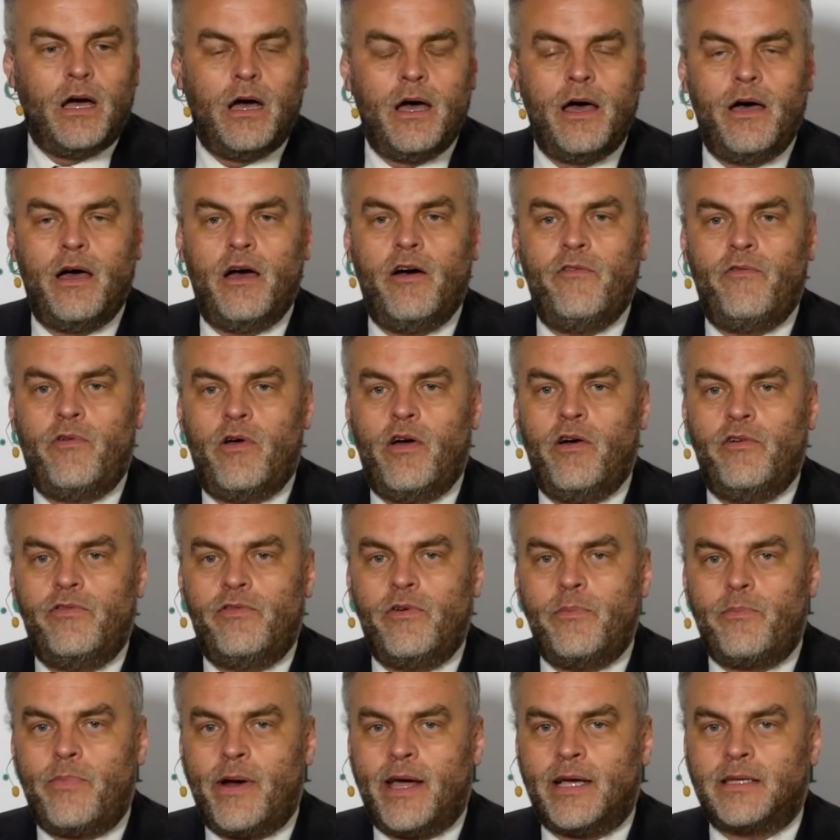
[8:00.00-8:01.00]
of
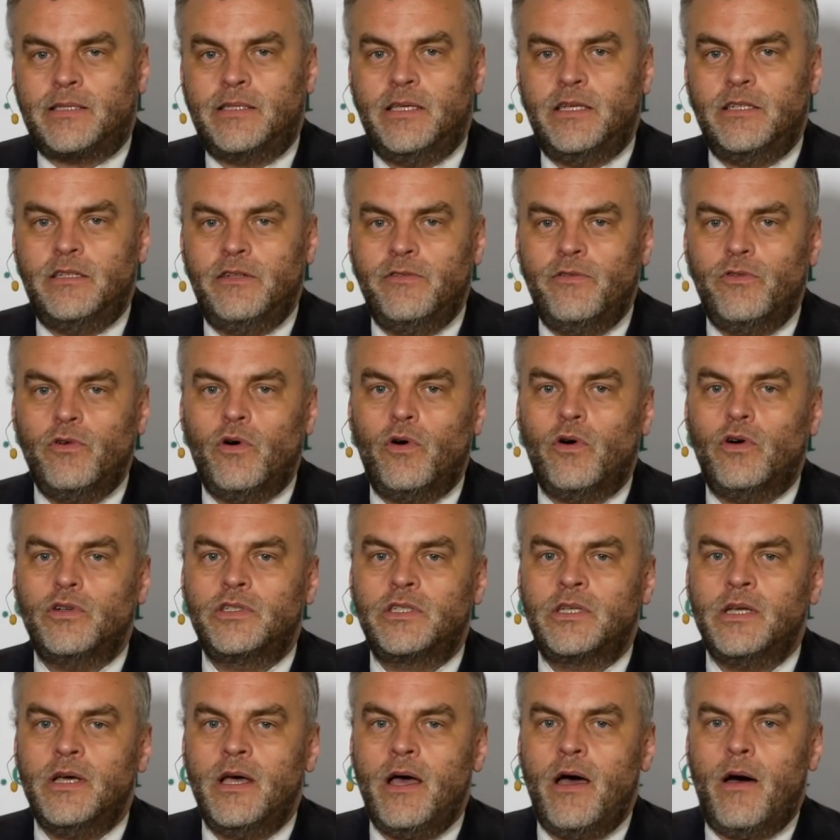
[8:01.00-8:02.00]
the Brexit
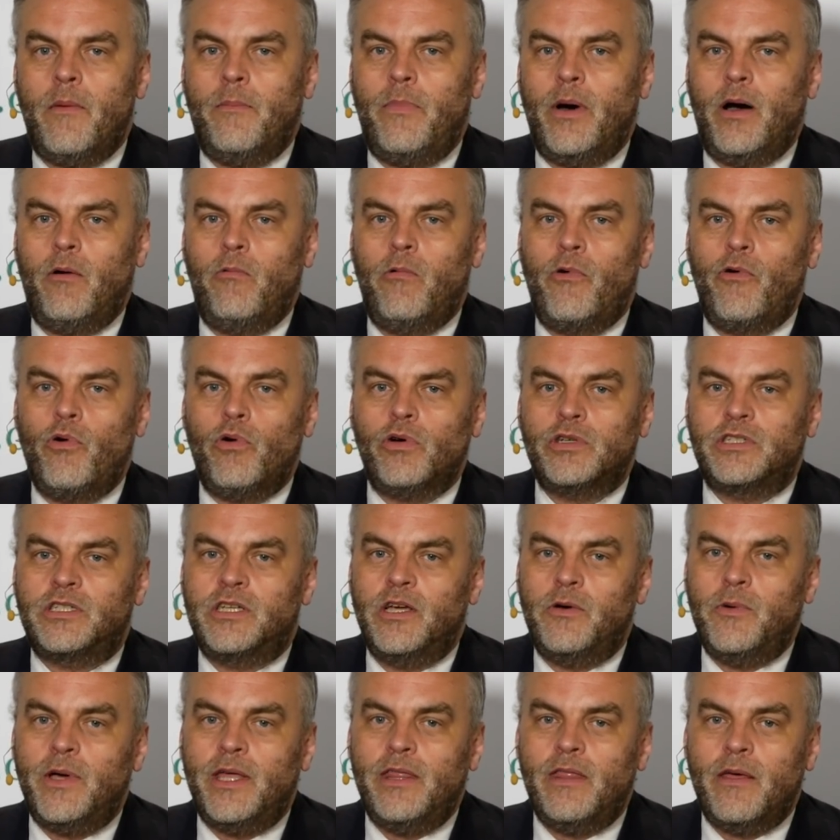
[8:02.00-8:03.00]
divorce, but we're
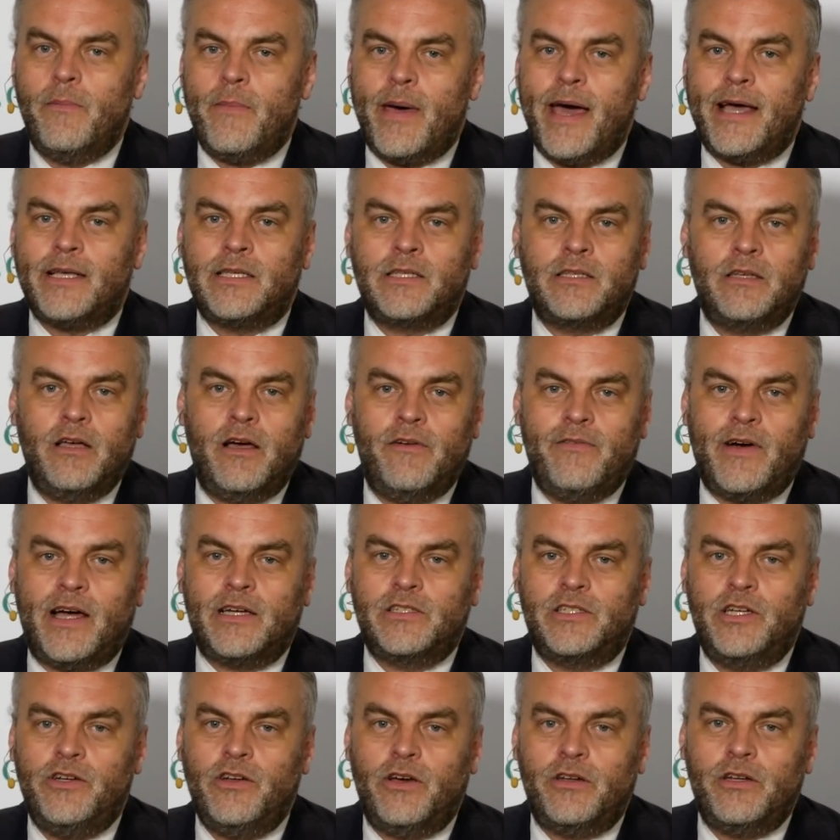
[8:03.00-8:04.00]
also in the mess of
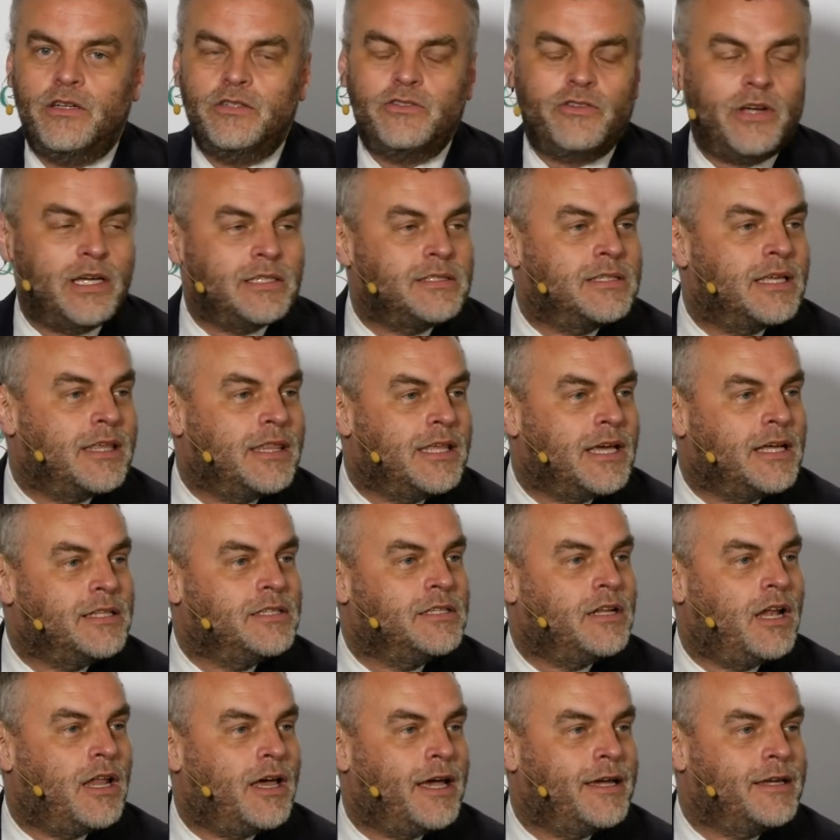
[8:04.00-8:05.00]
actually not addressing the
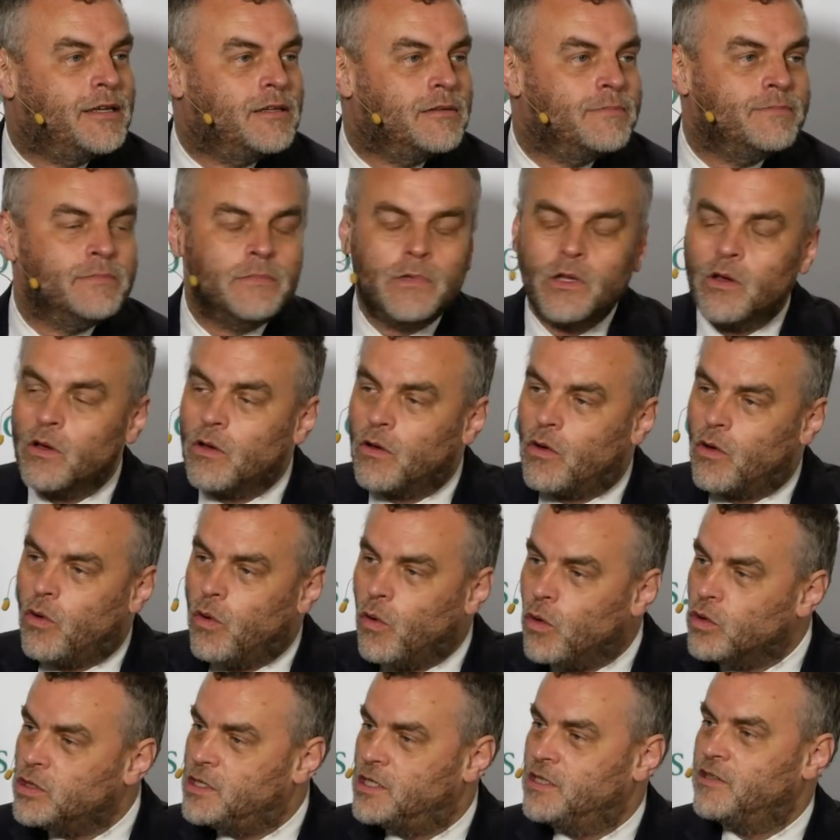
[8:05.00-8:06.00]
underlying
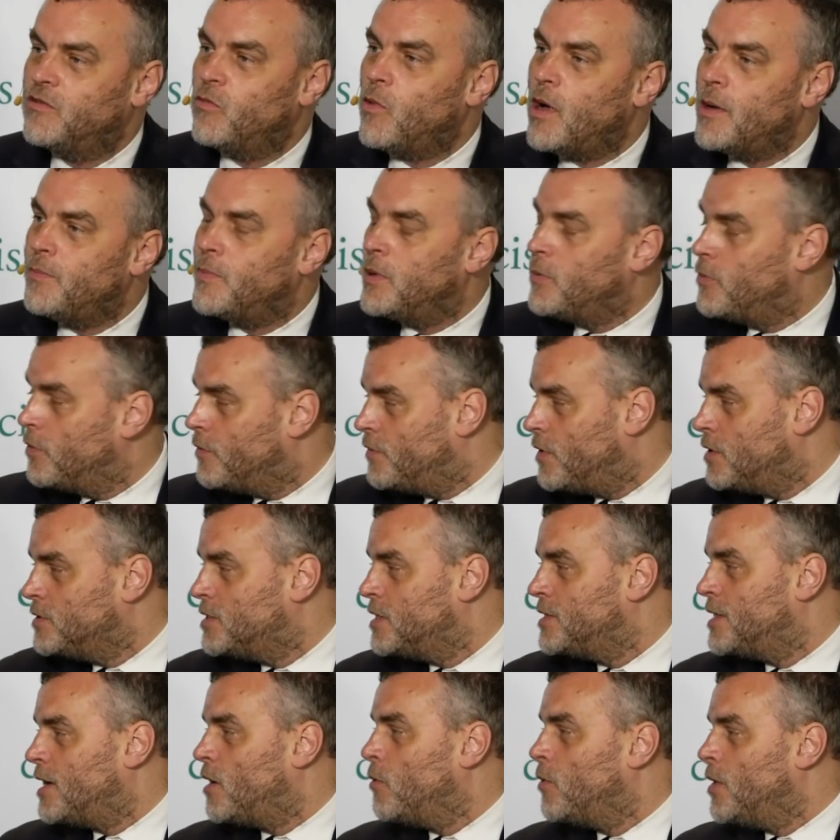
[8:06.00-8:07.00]
causes of why people
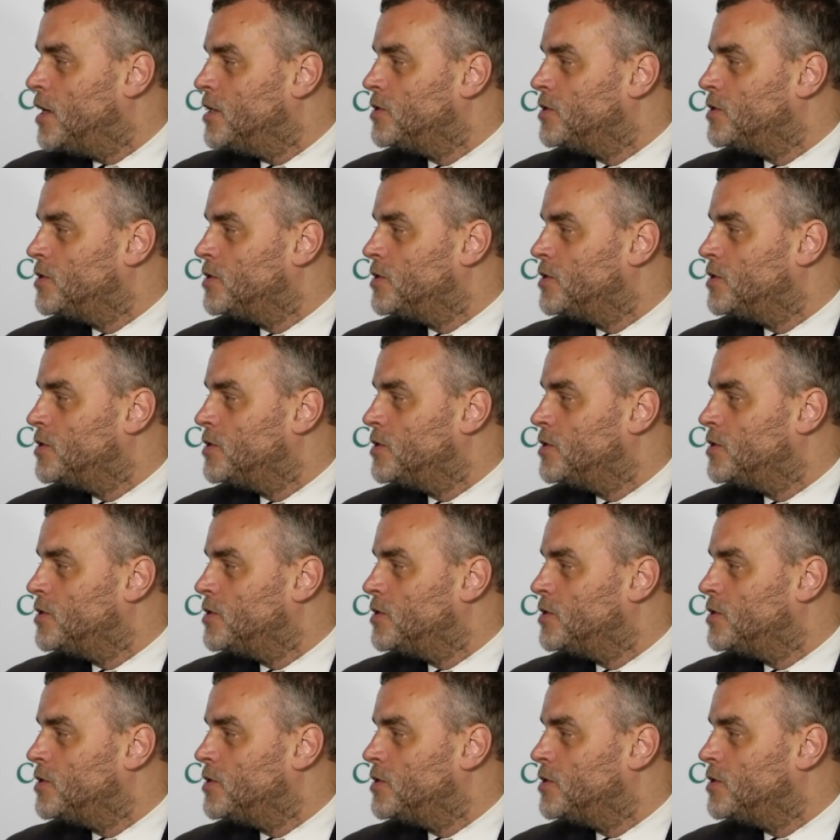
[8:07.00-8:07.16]
voted that way.